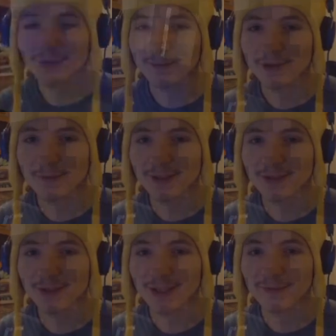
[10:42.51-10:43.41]
that must be
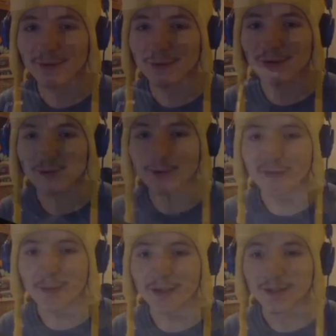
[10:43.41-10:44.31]
trying to get villagers from
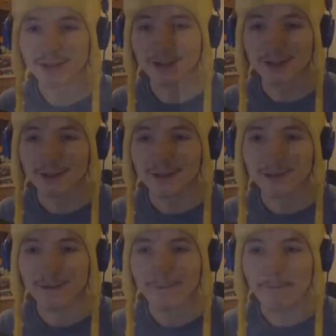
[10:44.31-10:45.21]
Overmine.
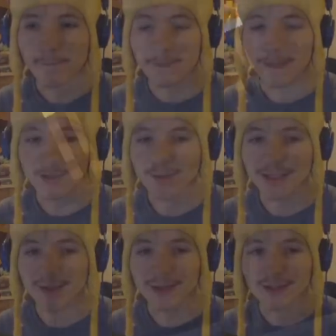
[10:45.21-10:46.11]

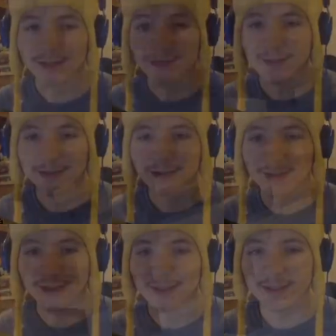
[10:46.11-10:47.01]
Okay,
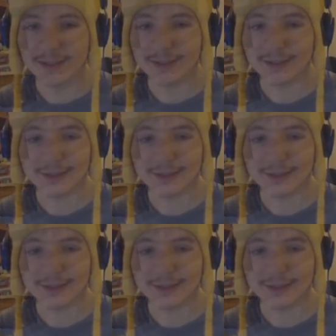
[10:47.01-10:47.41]
then.